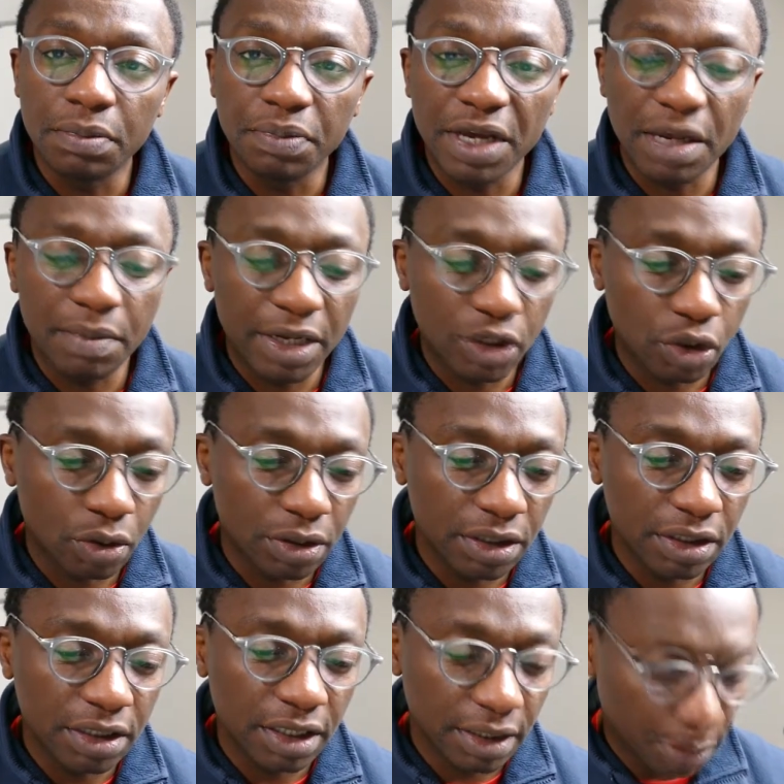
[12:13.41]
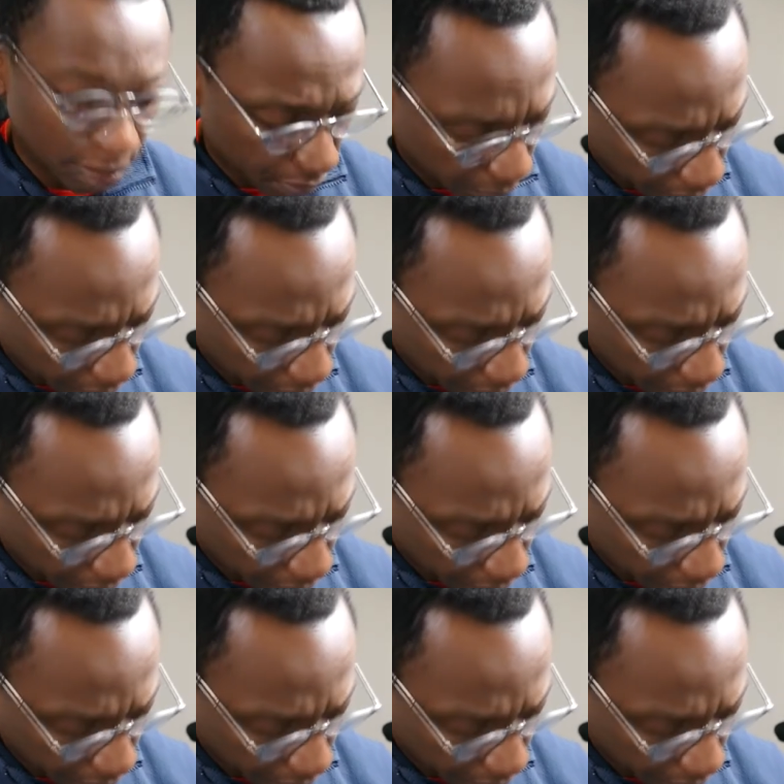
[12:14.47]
payment holidays.